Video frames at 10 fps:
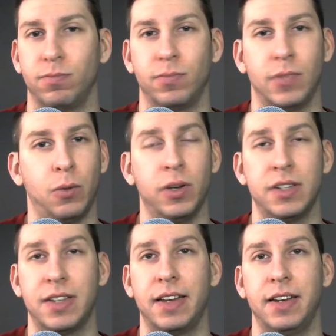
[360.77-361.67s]

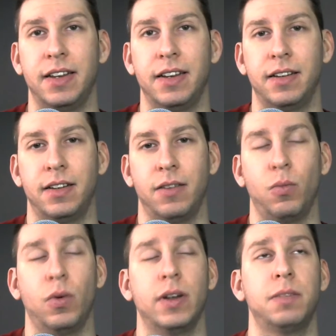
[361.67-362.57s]
edited in,
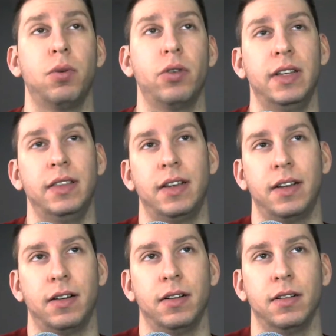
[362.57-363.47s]
was put in
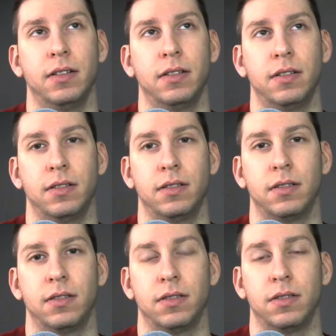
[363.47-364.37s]
there
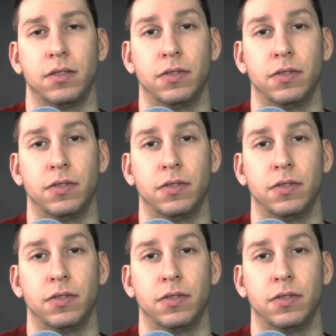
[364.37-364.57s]
for a